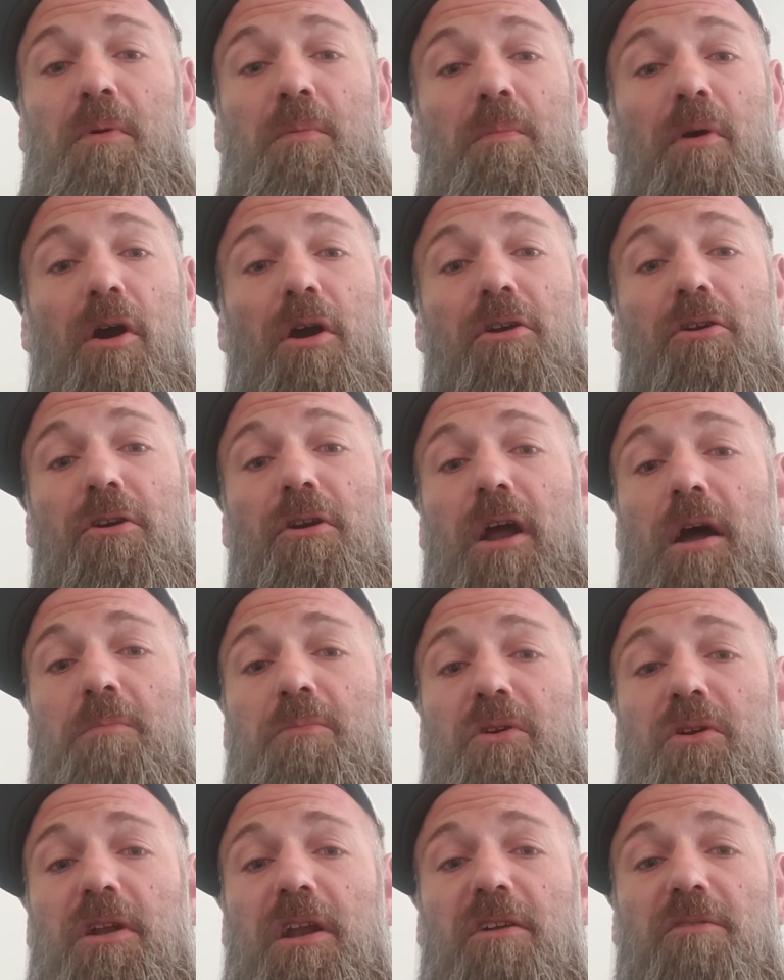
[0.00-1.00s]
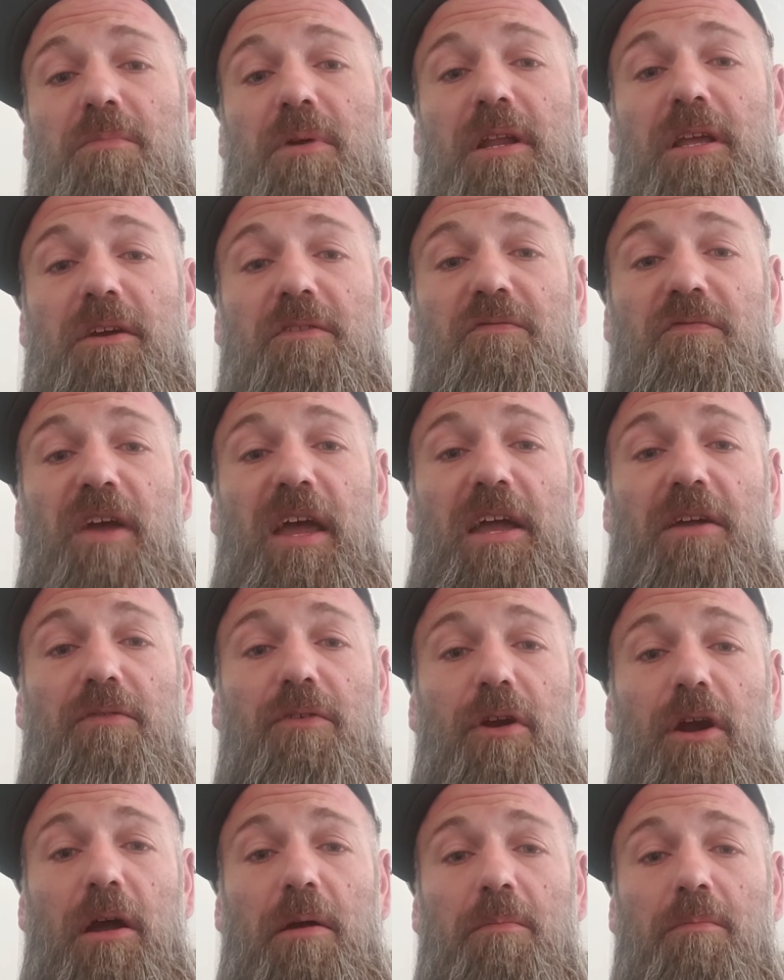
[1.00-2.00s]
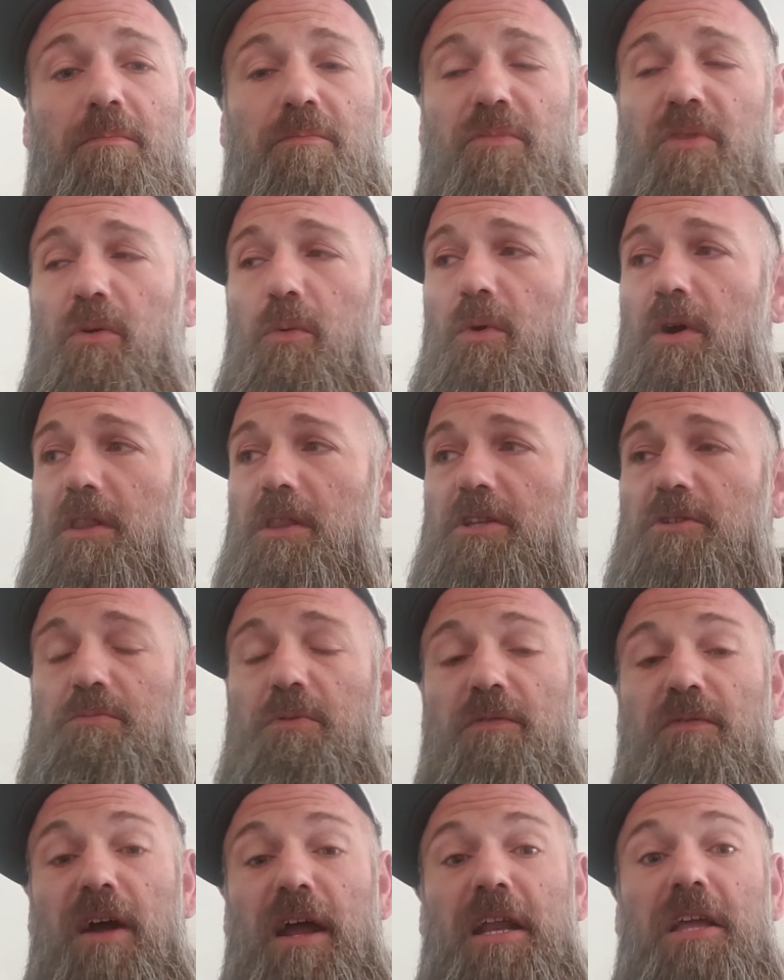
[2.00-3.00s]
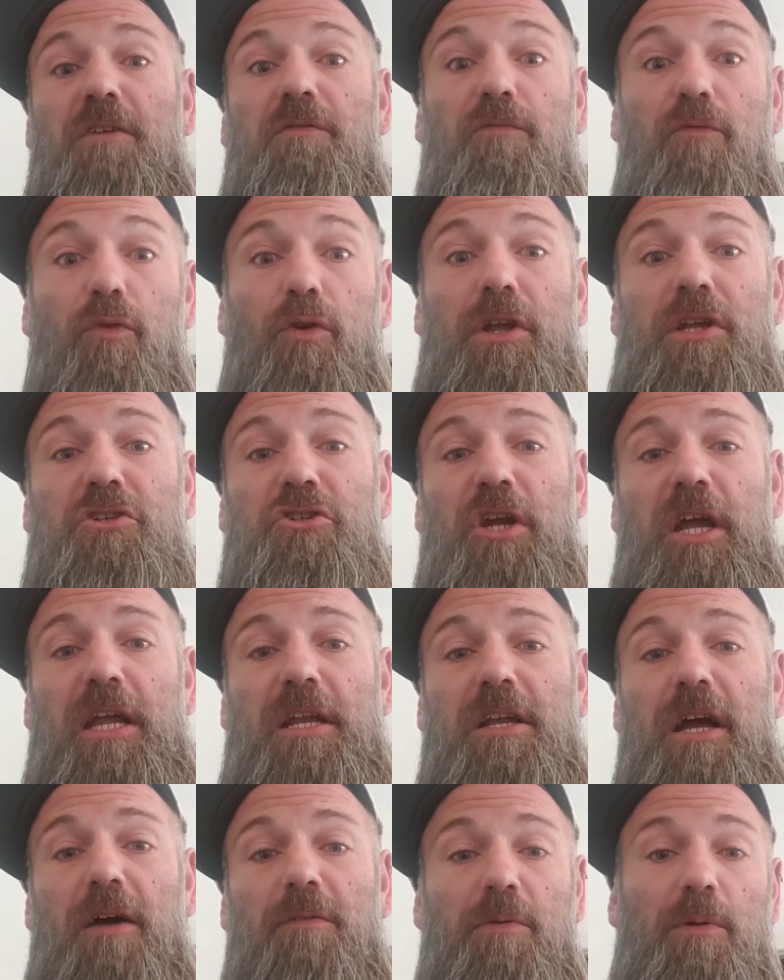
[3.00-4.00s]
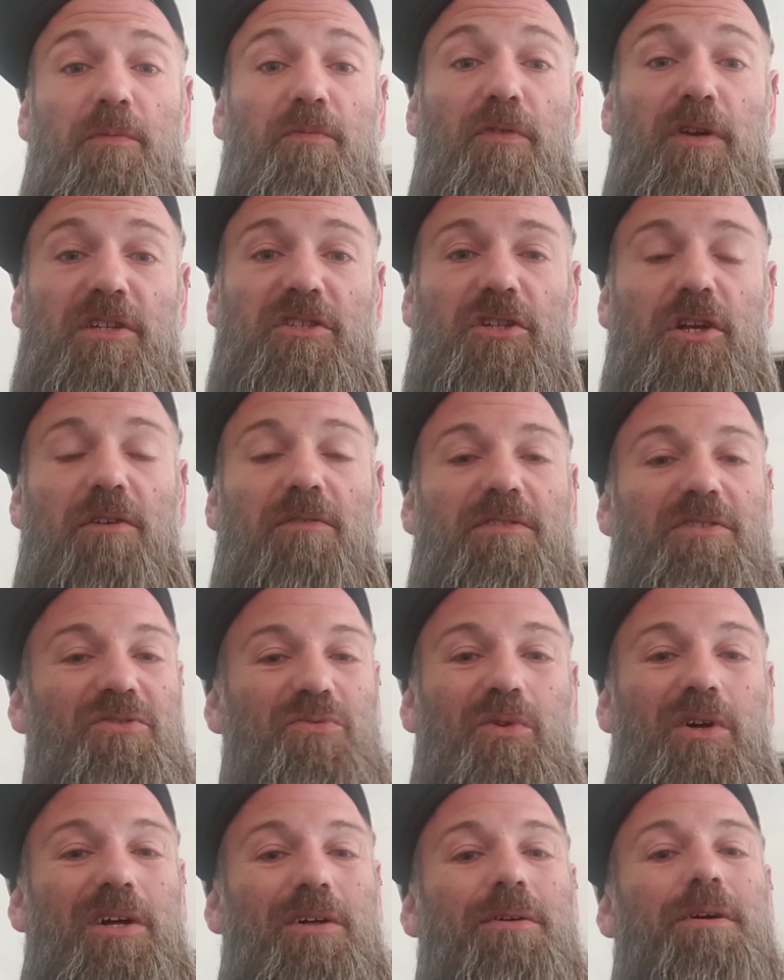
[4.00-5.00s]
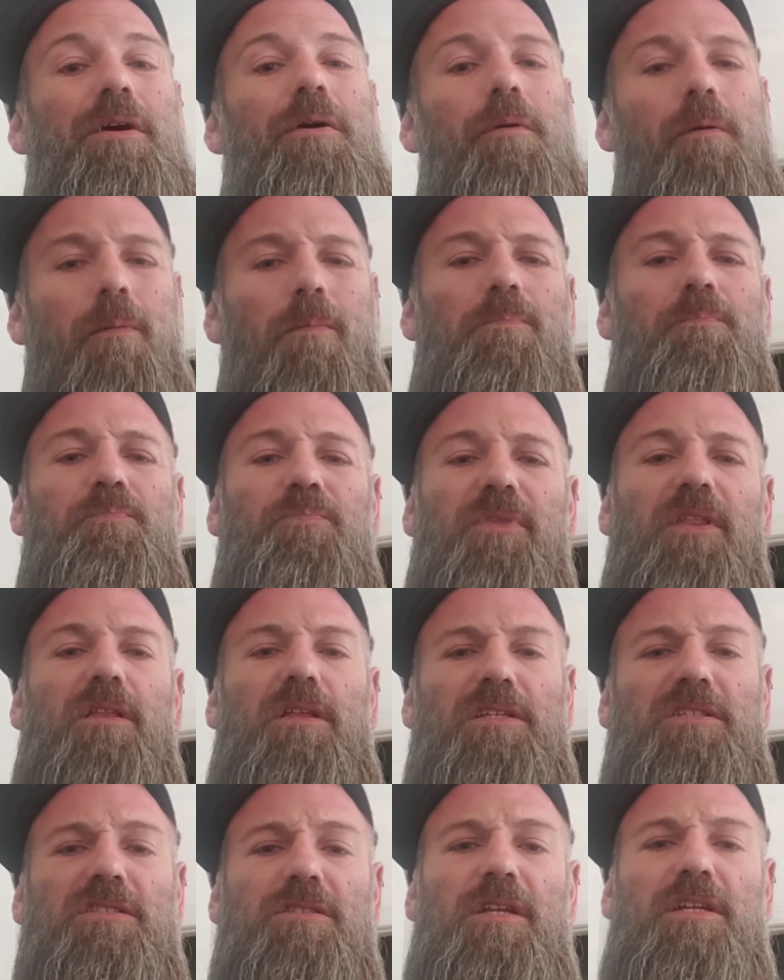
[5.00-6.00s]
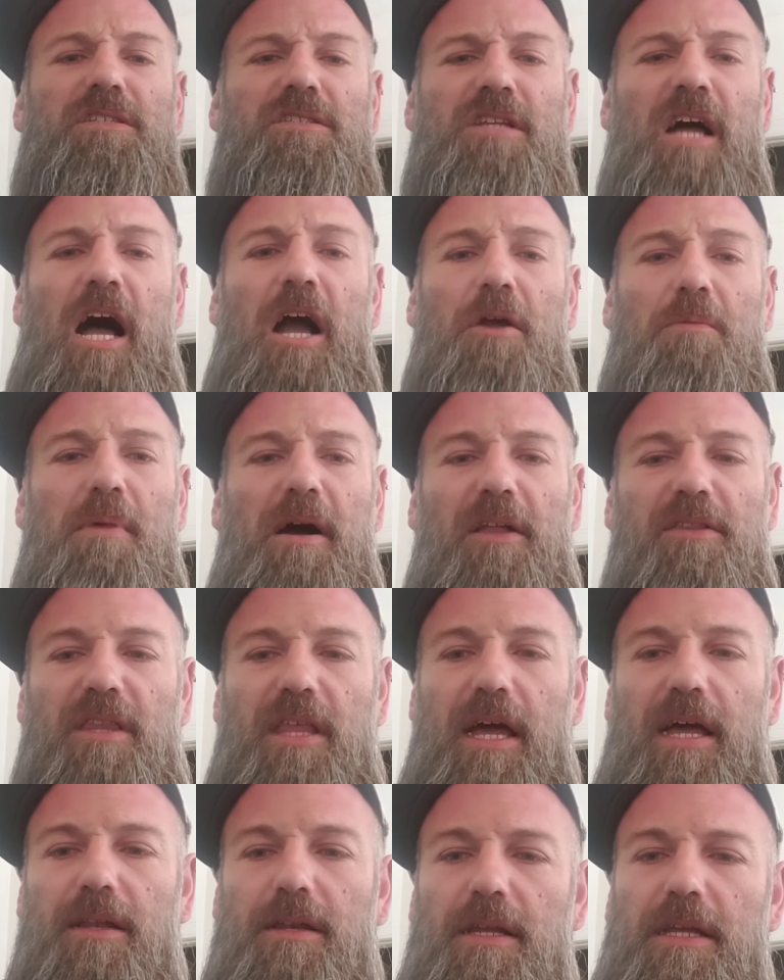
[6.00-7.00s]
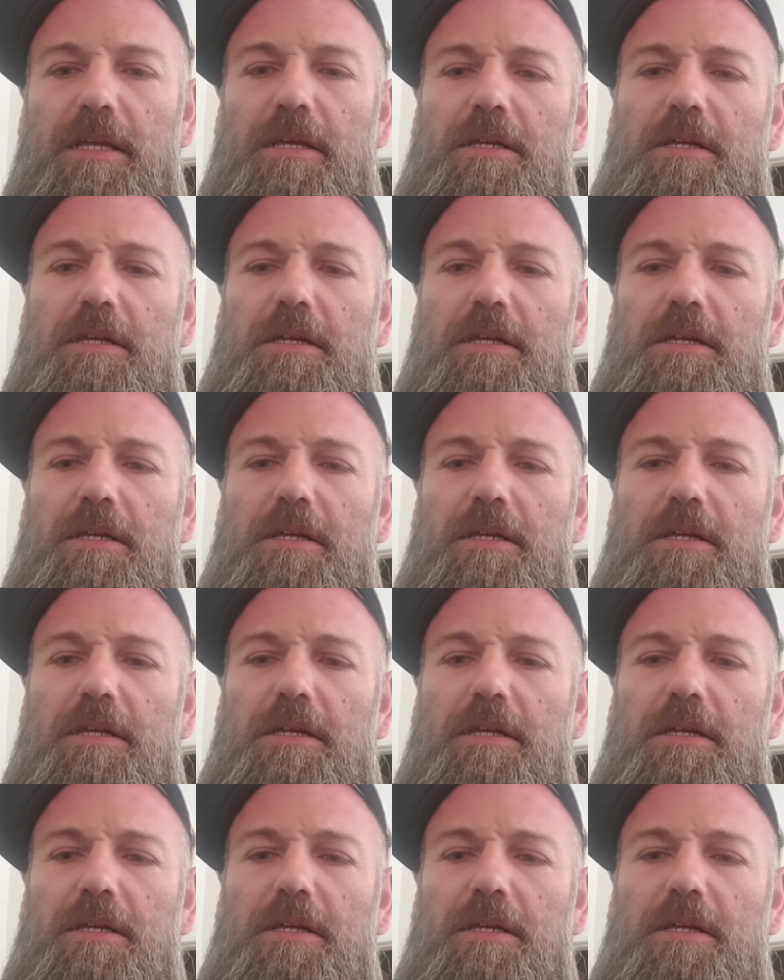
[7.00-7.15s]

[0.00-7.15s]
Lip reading: martyr. I'm doing everybody a favor. I'm the one that's providing a free trade copier, free service. Well, let's talk about that.